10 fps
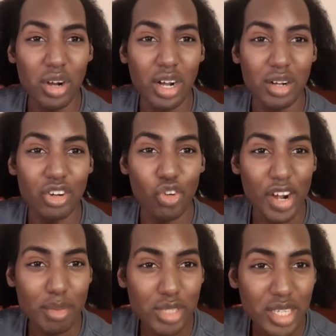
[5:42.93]

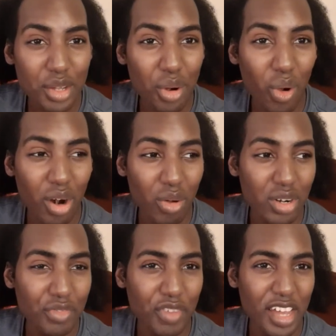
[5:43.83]
grapeseed oil on
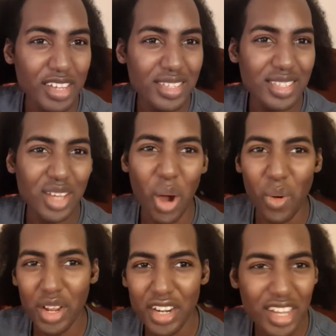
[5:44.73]
the face.
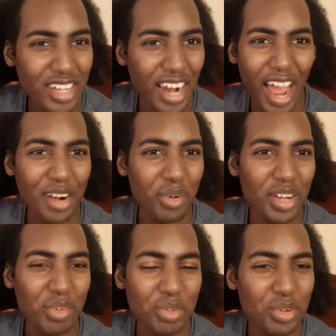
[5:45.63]
Coconut, I don't
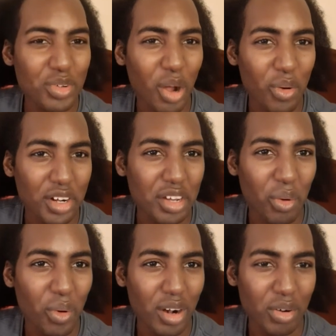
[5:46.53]
even do coconut
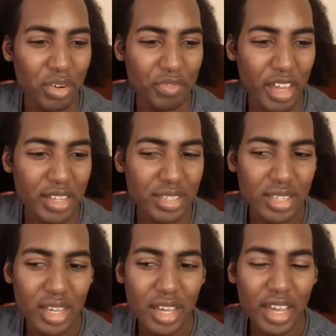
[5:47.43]
oil on the face.
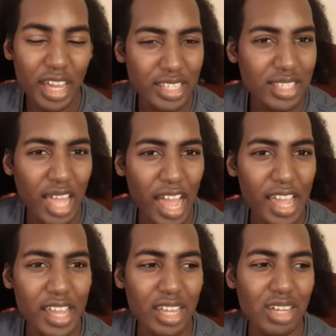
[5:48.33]
It's
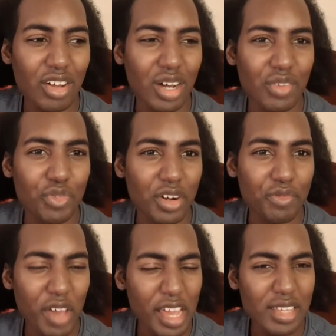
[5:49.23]
like, for the
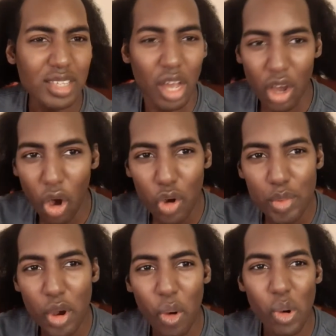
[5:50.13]
face,
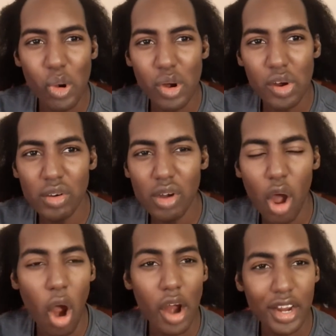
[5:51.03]
jojoba oil,
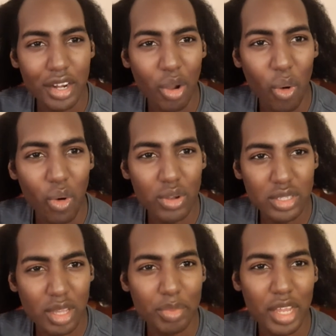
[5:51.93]
argan oil,
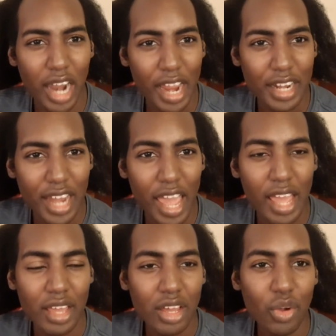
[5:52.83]
something like
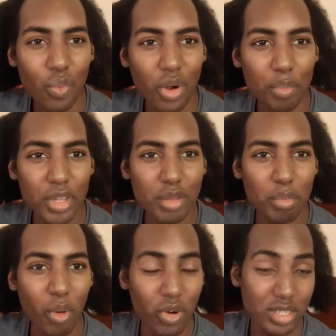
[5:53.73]
that will be
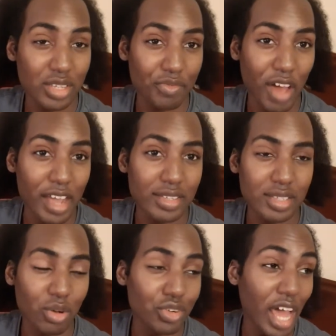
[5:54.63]
more suffice.
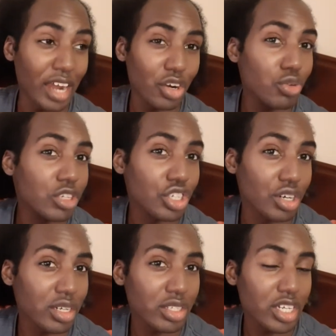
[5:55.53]
So dilute
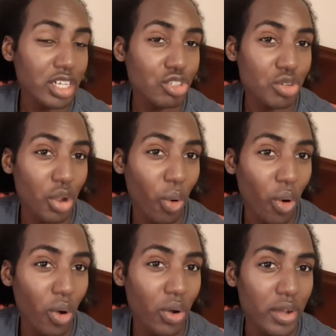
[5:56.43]
your tea tree
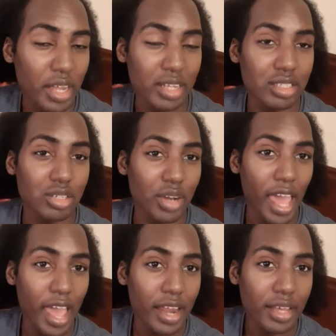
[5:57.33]
oil into
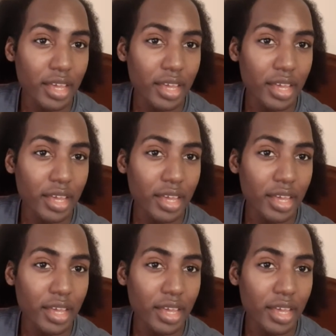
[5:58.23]
that,